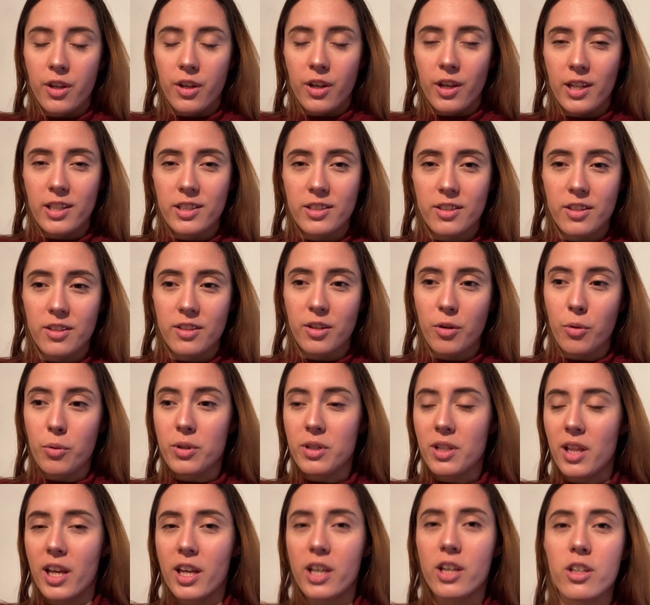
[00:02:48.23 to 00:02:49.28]
there
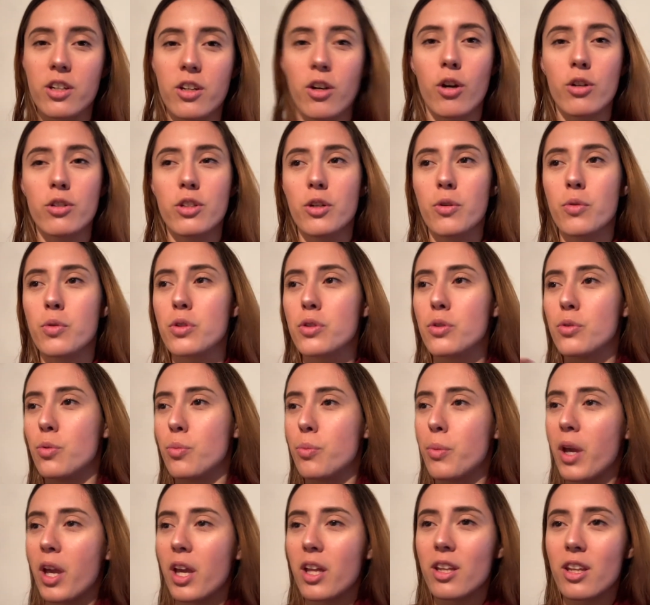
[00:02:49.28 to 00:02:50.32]
were too
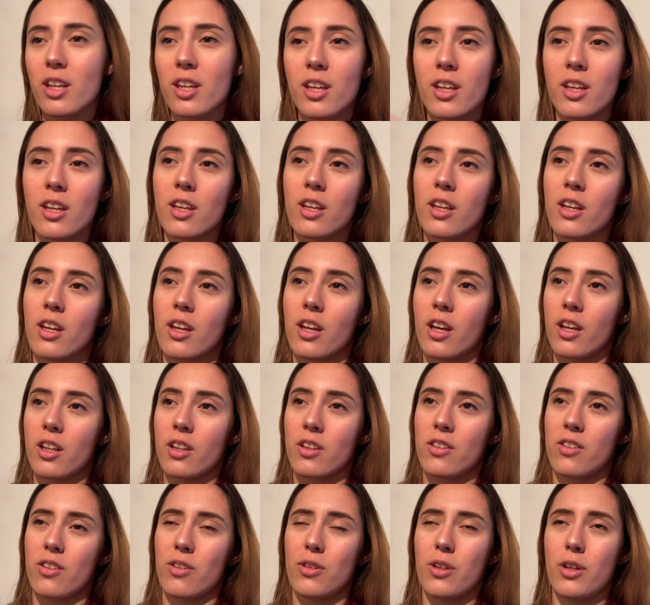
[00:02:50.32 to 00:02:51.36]
many,
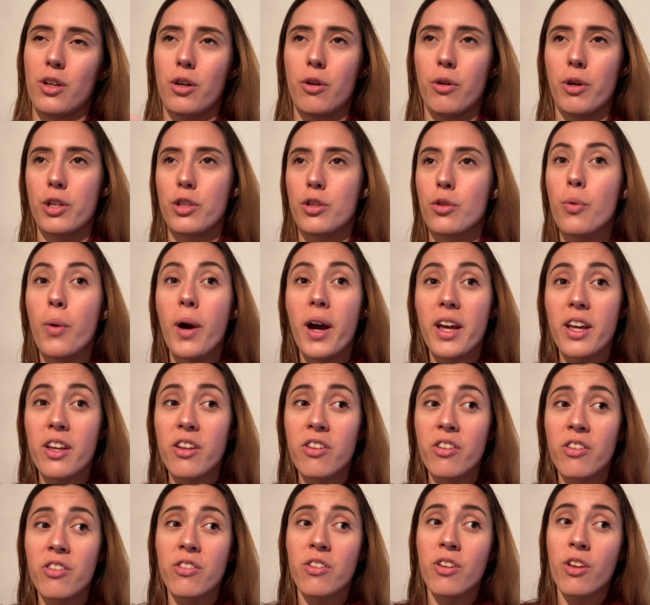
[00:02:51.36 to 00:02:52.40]
so they're going to
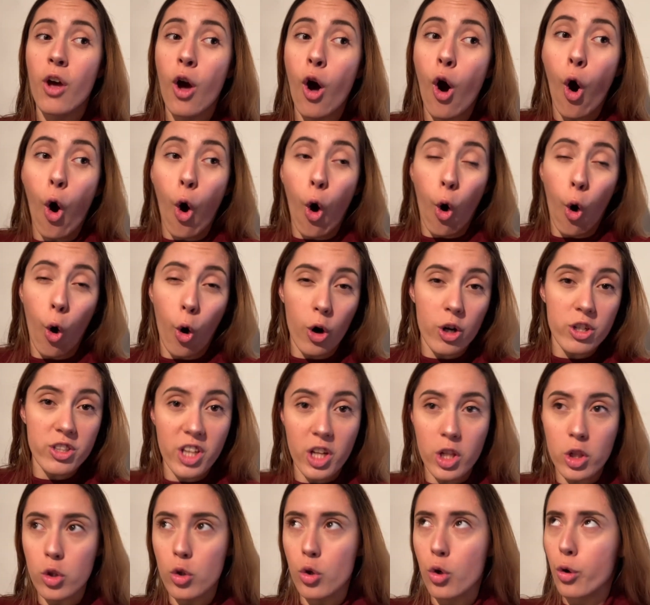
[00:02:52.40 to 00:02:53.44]
waste. Or they
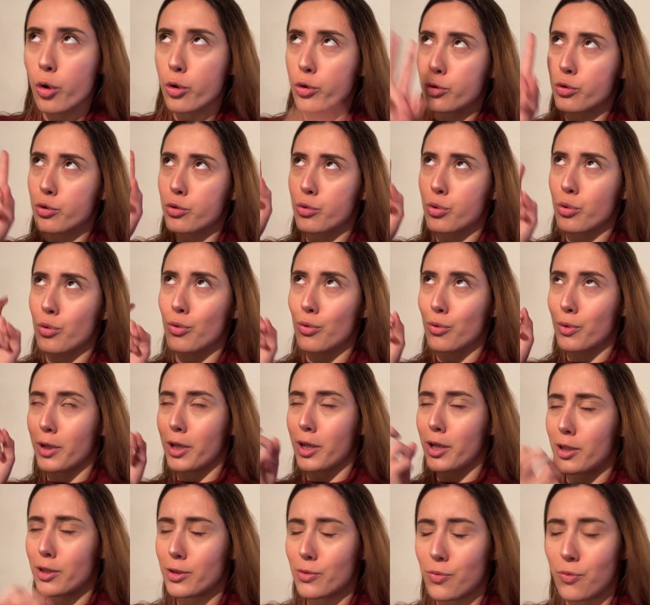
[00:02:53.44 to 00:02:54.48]
looked too
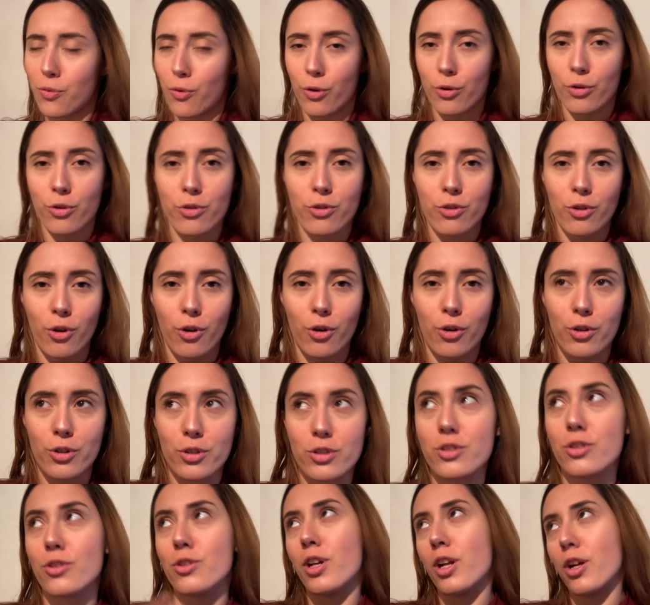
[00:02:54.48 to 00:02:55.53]
weird for stores,
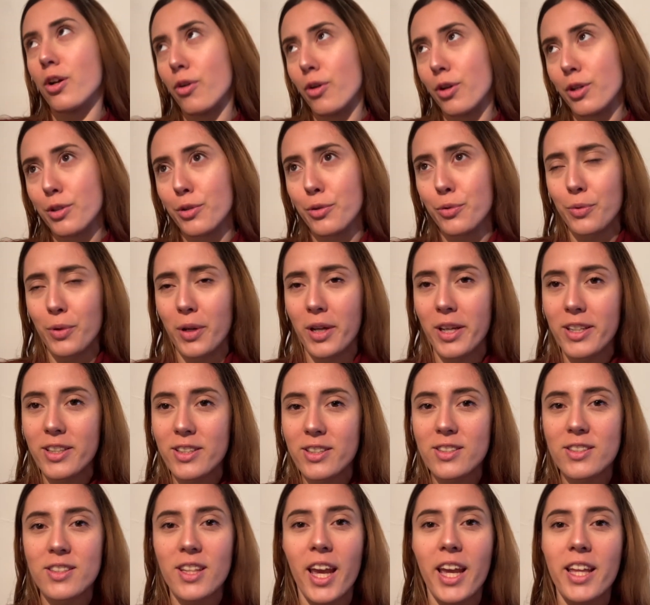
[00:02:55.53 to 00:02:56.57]
so they're going to
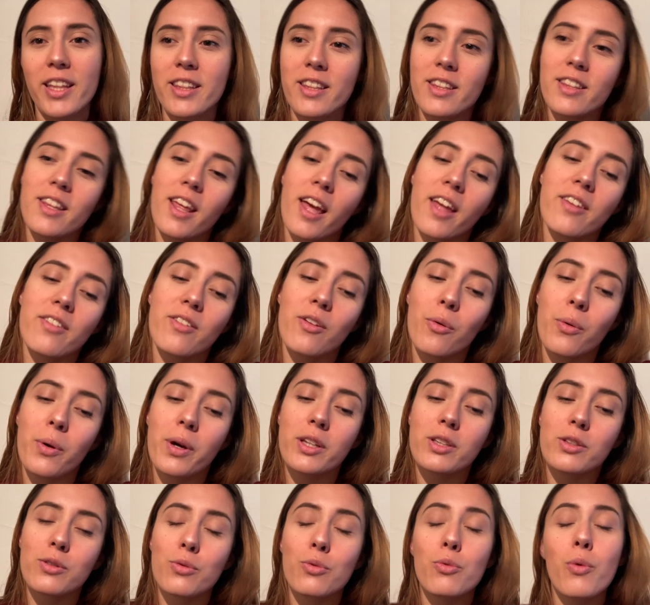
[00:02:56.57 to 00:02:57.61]
waste, and there's a way
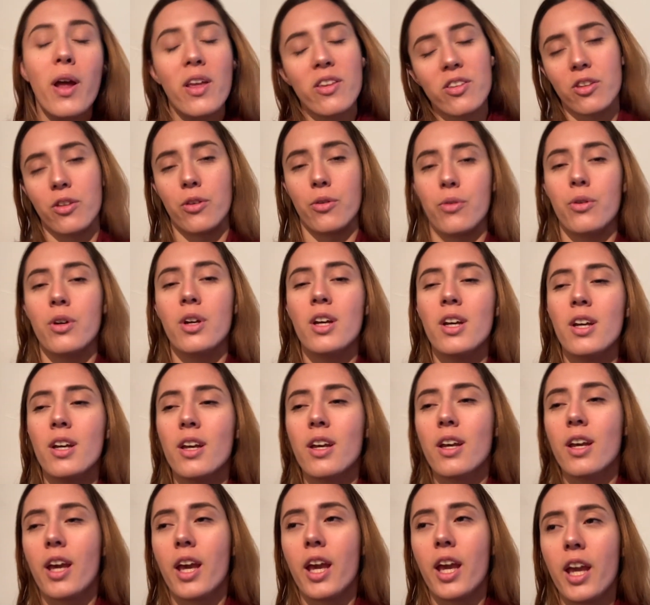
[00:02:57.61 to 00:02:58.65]
to rescue.
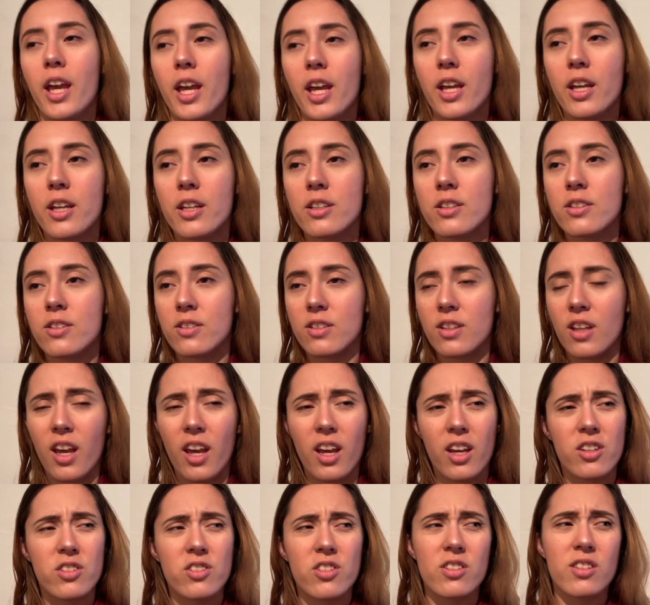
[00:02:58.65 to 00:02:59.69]
And
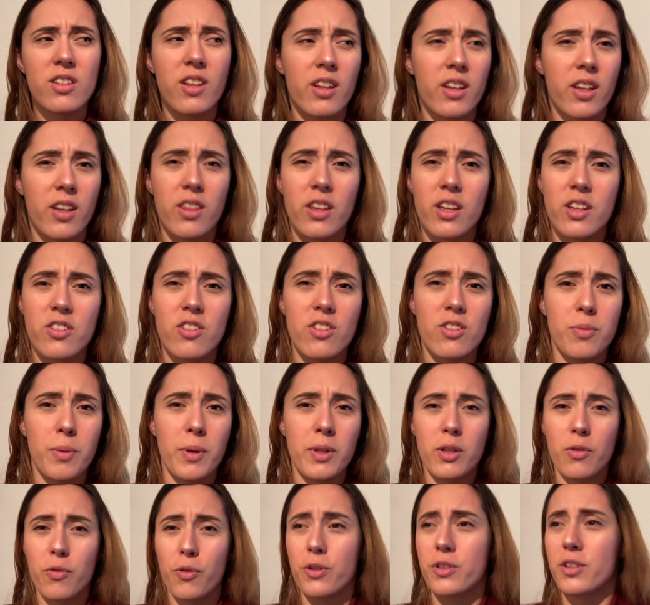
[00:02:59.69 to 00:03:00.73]
yeah, just like, I think it's just
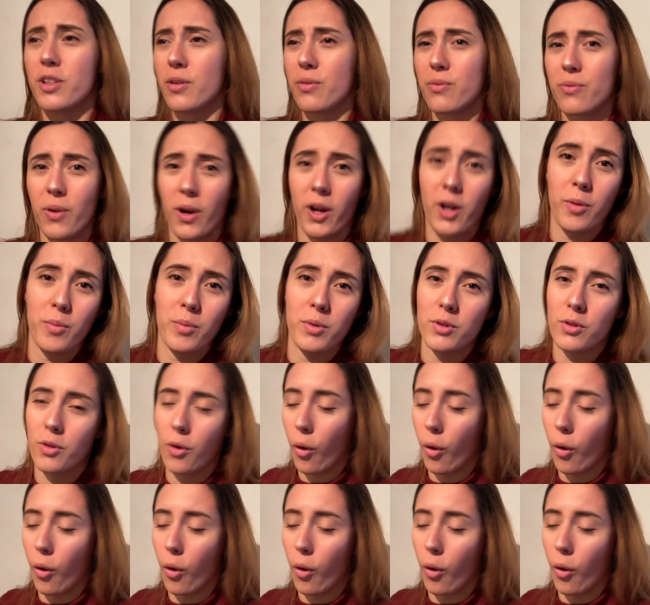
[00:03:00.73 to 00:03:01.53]
better for the environment